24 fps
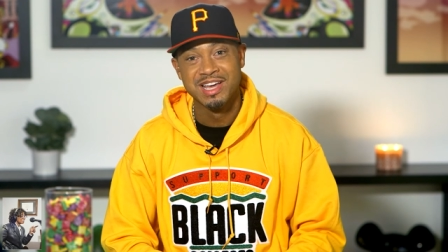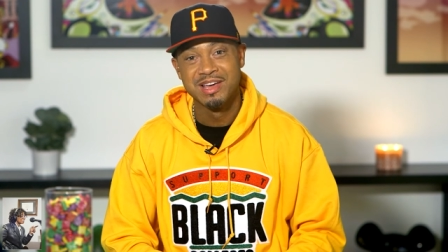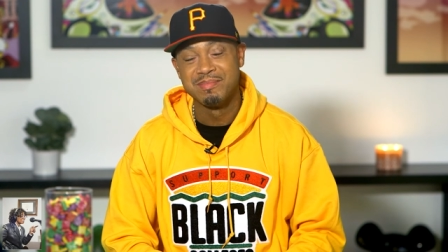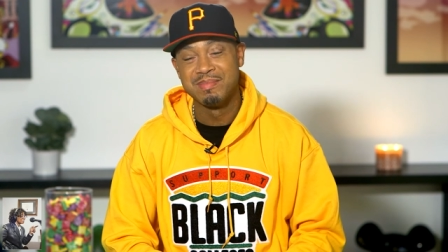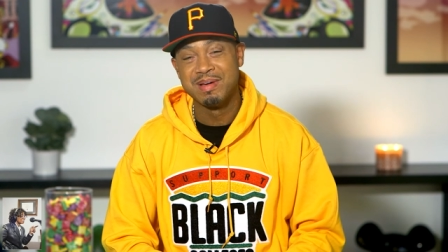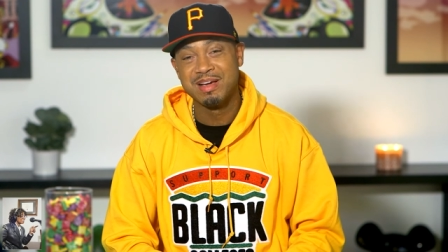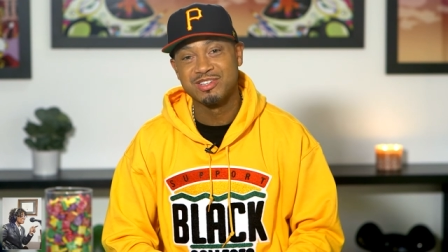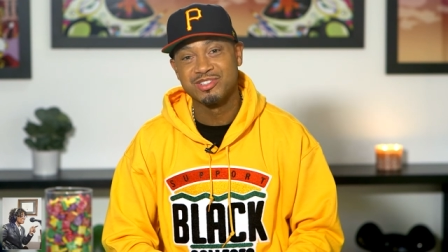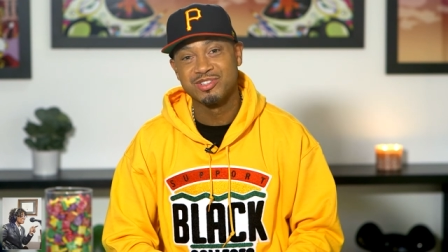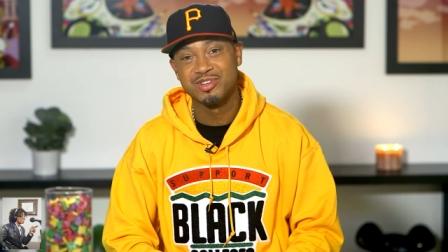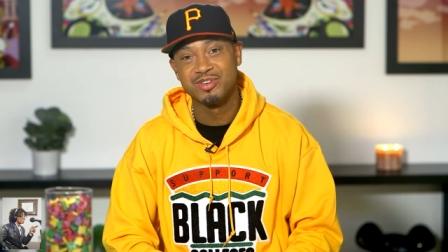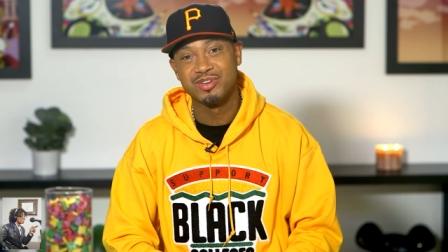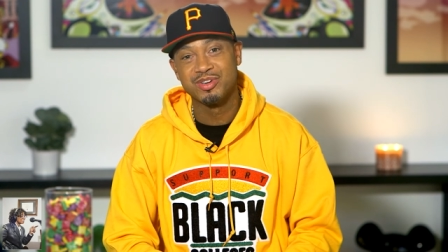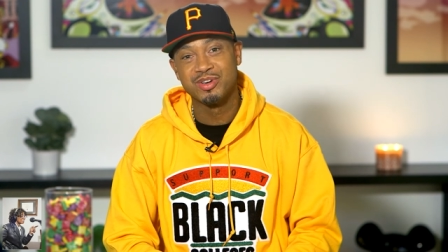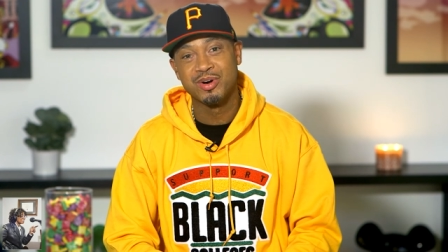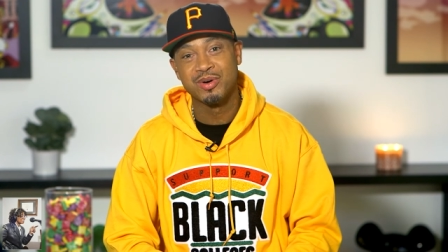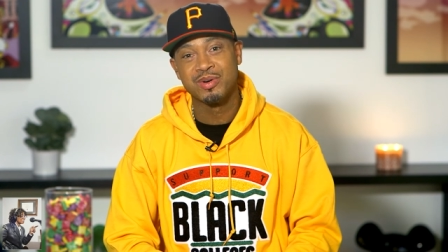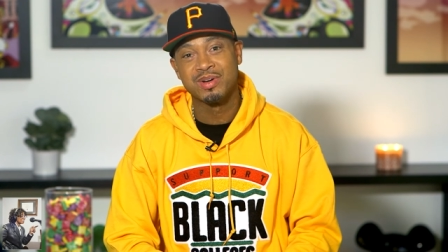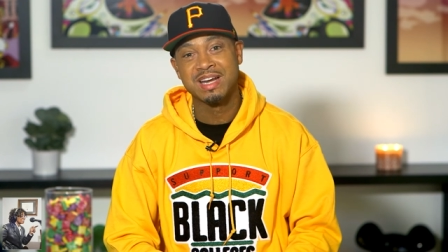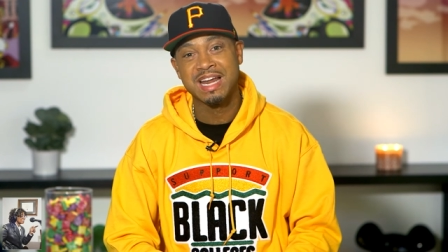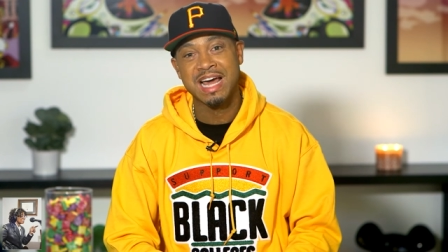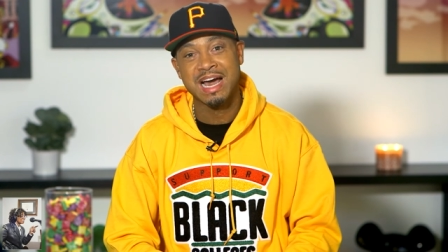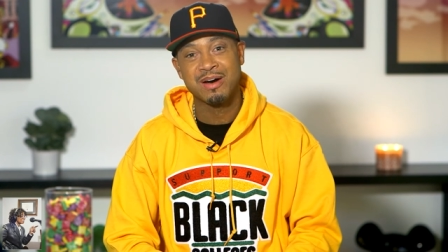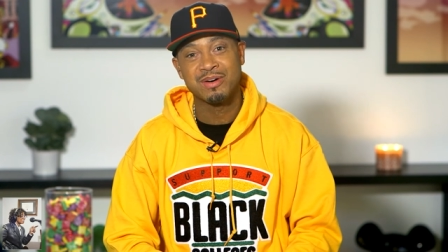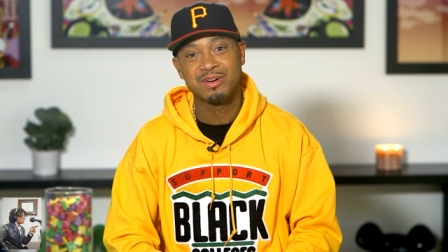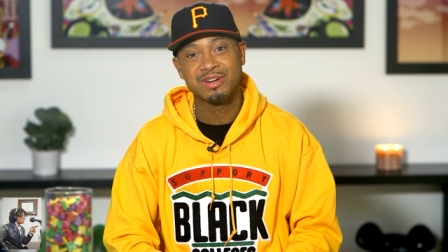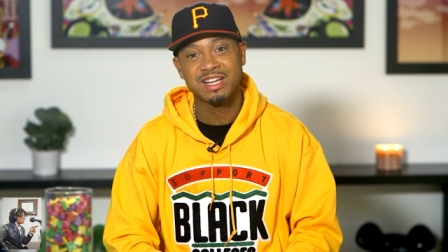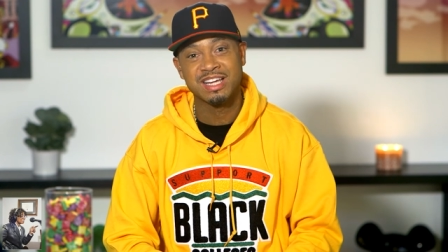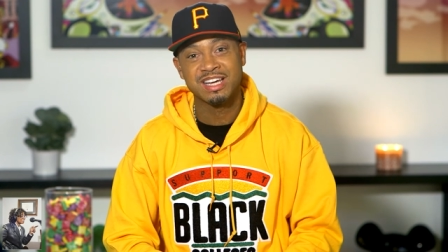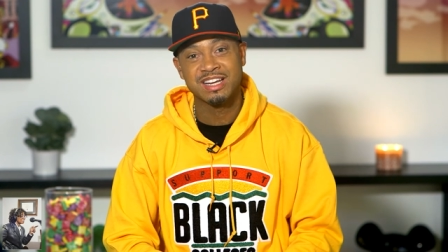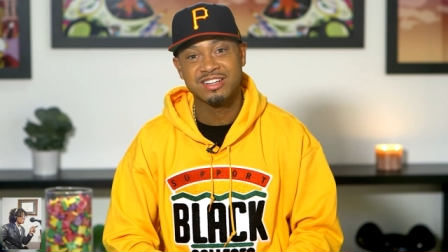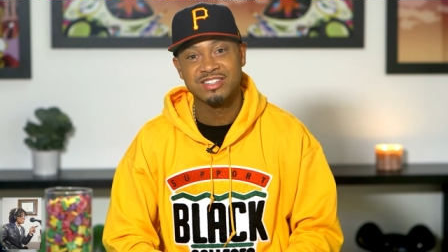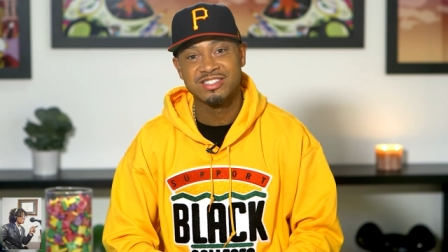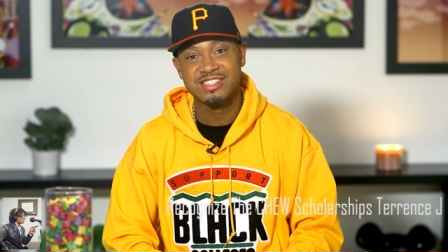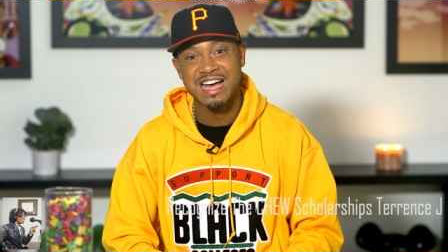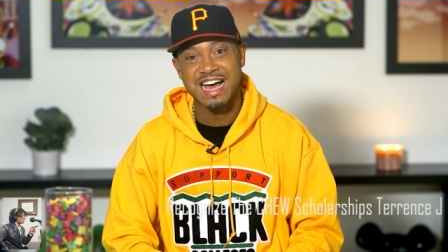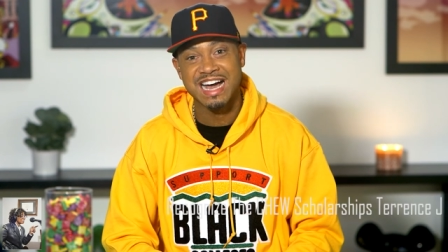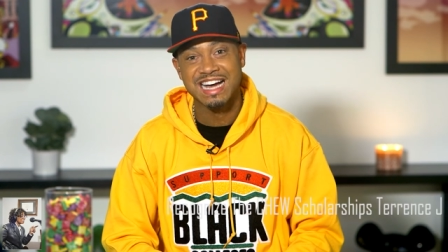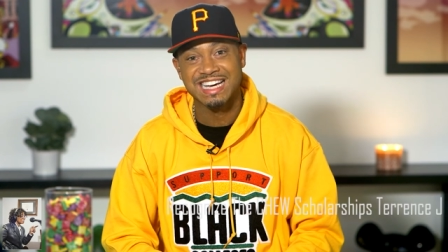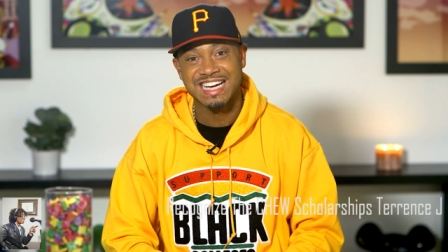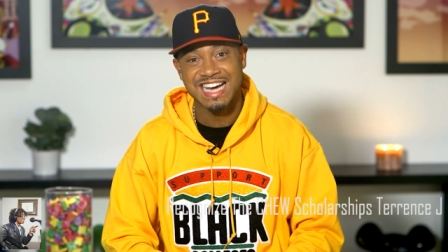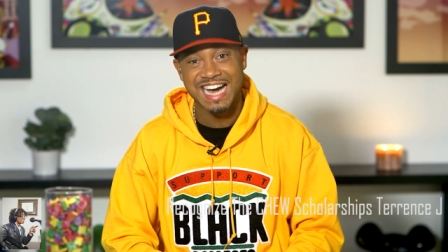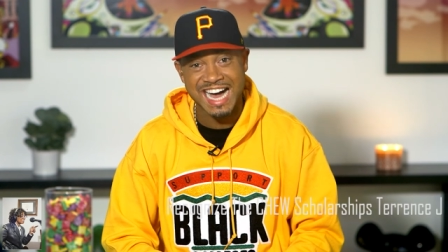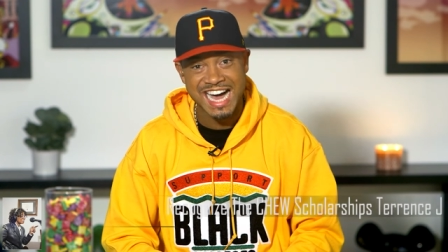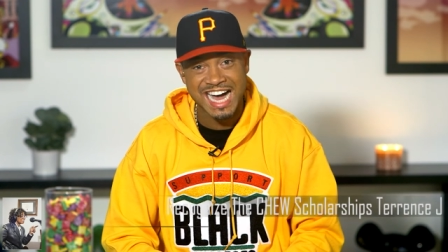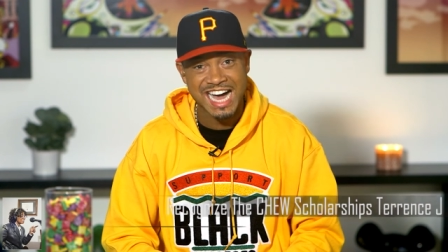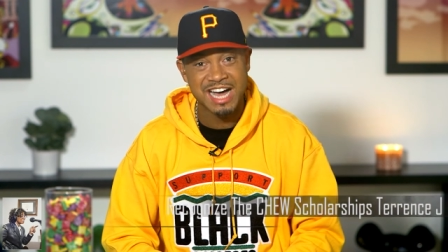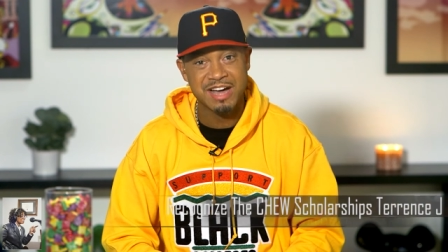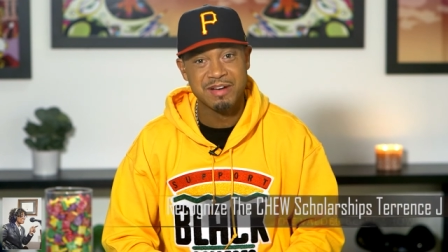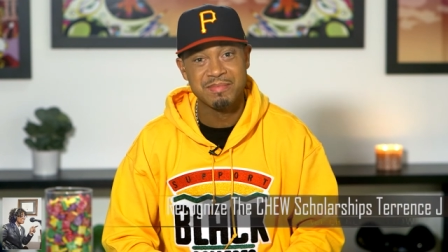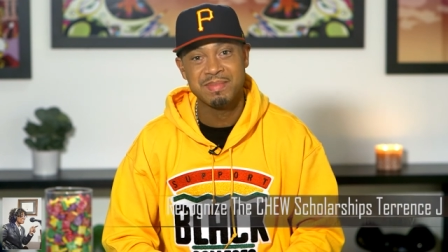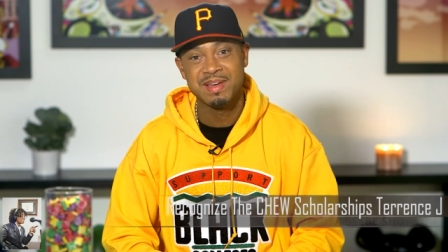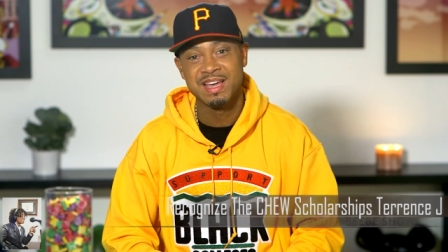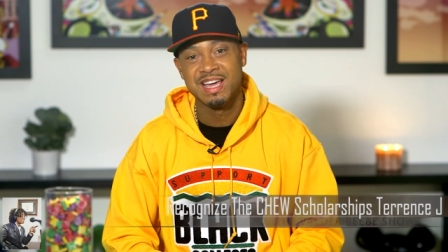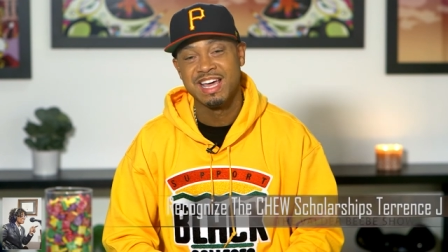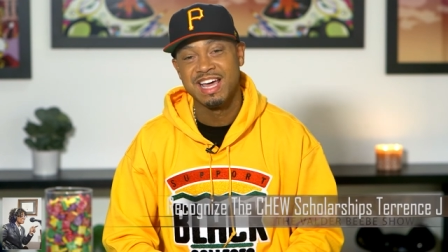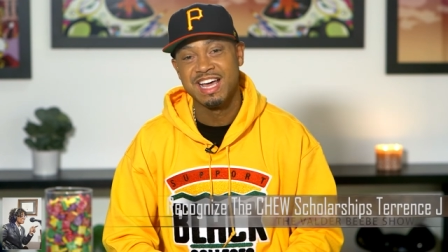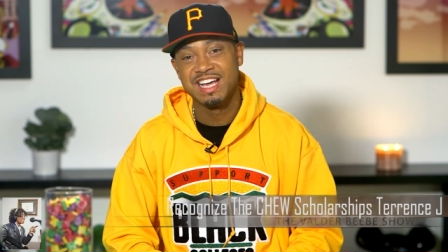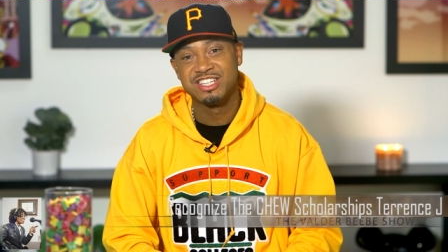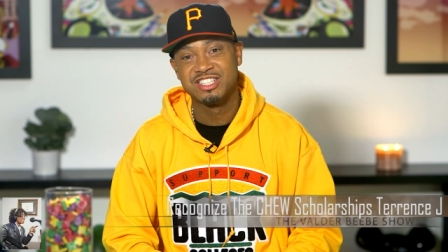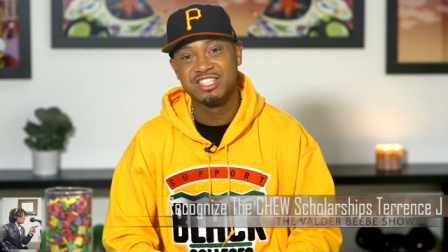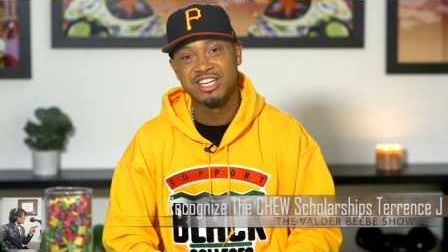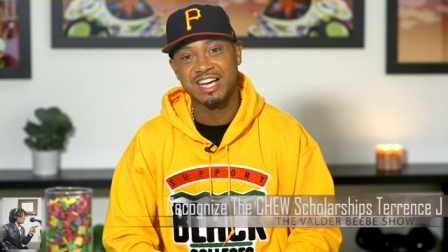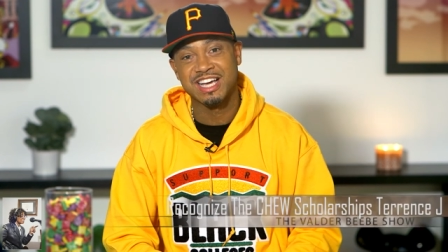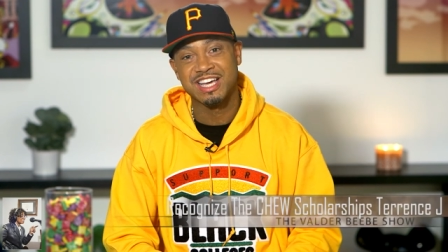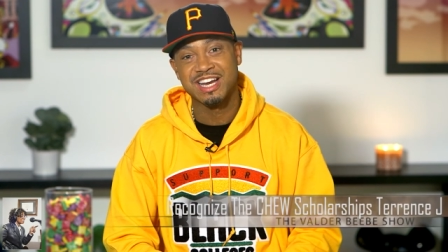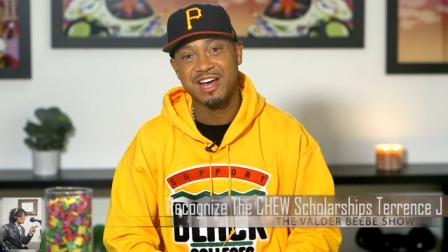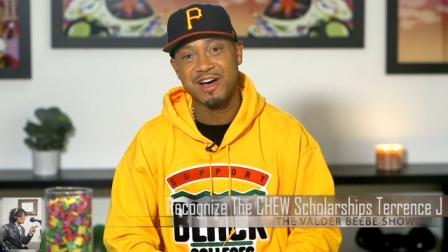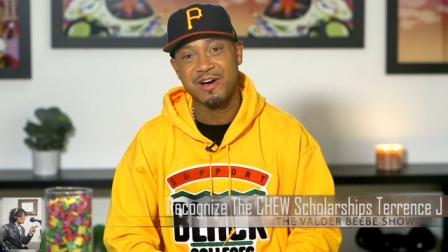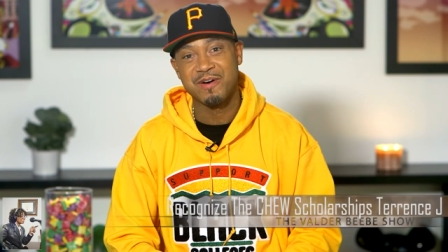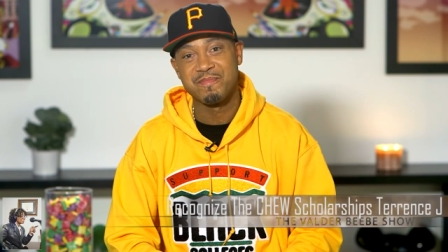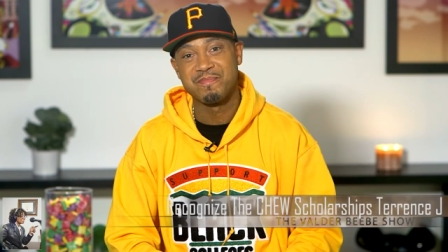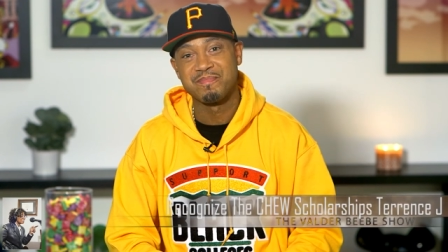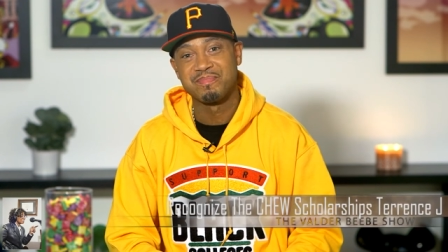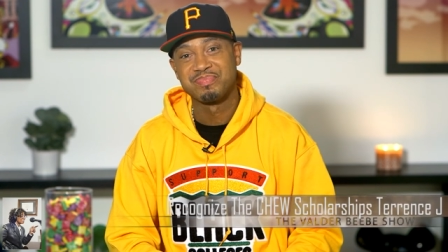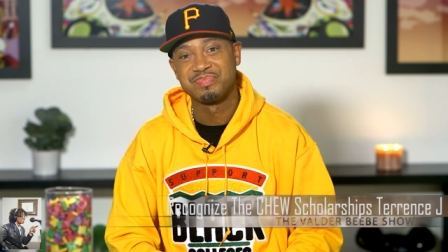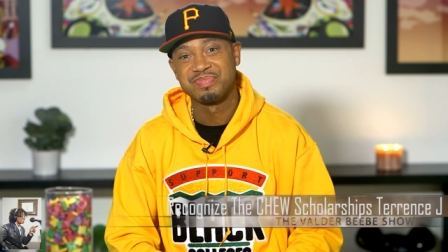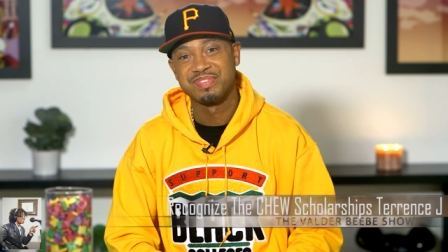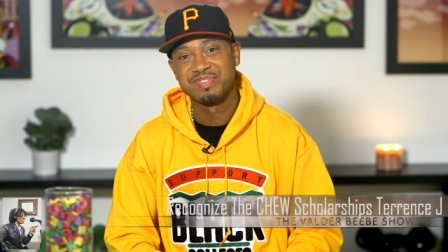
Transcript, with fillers: Make sure you go to nowolater.com and check it out.